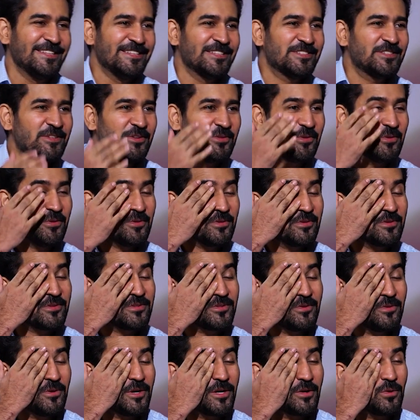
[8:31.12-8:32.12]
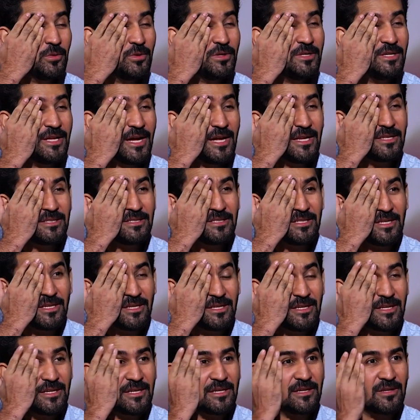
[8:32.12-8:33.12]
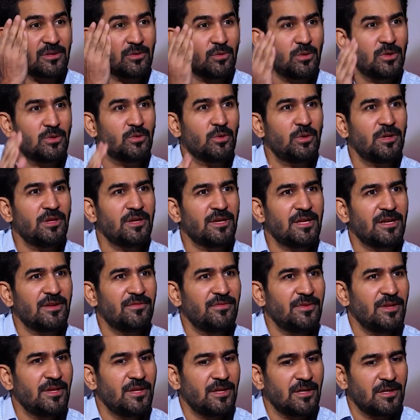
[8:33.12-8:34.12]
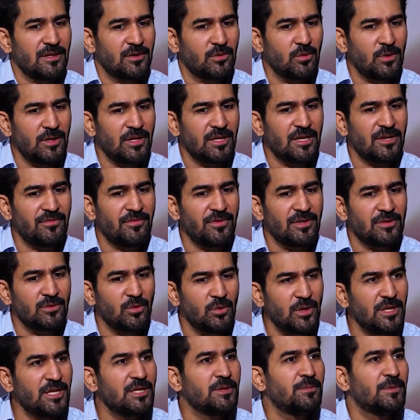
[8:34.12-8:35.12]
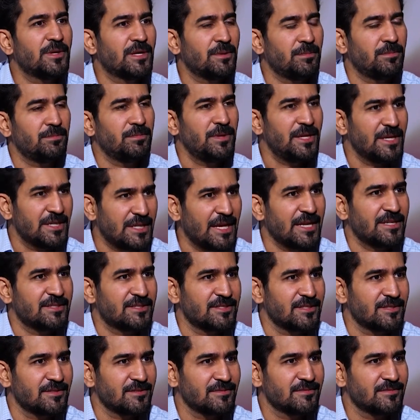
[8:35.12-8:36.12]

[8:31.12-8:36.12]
So a good dancer, good choreography, choreographer, no need to be a dancer.